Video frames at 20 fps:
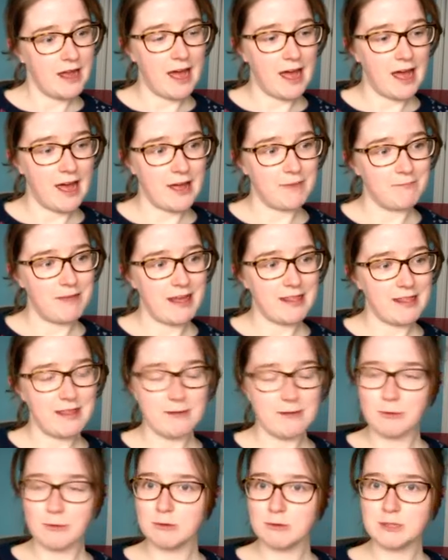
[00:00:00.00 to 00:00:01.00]
And
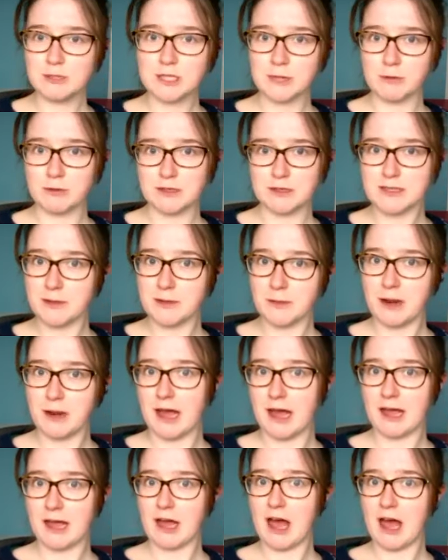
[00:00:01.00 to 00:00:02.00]
there were also ones that were like